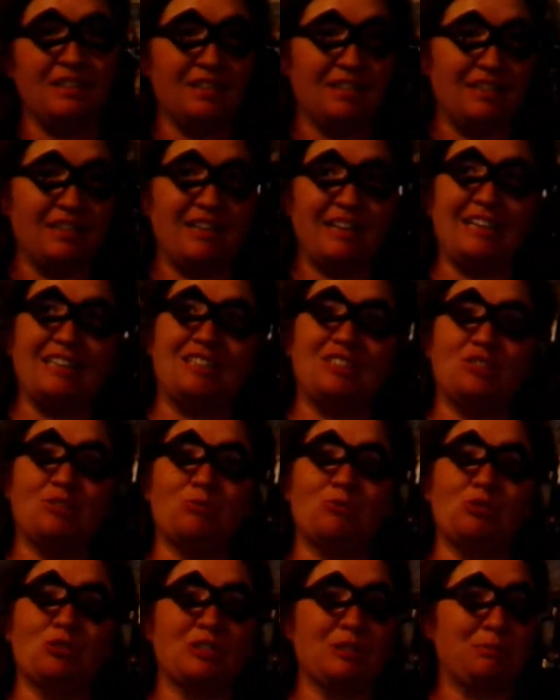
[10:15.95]
I still
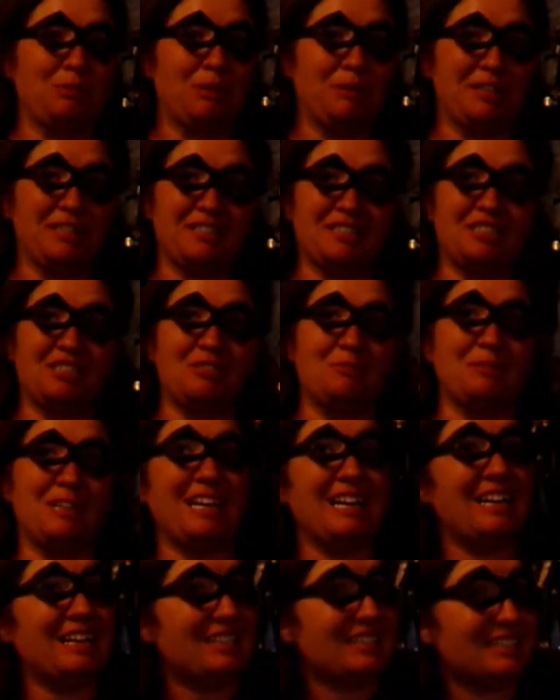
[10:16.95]
won't probably start him
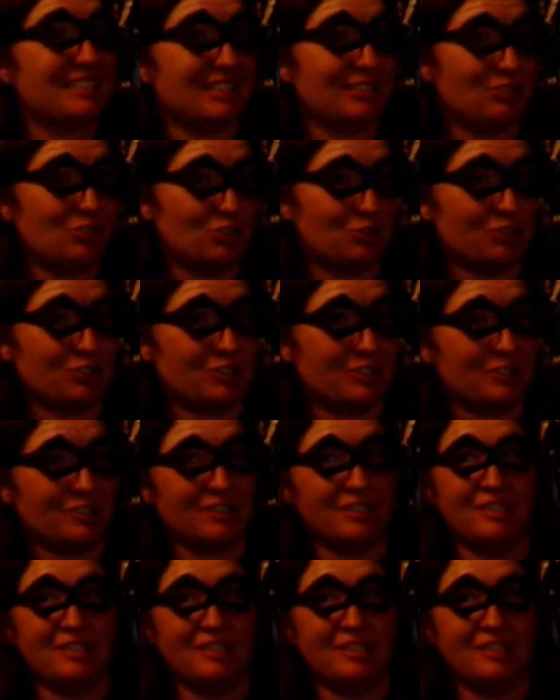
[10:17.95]
as a Joker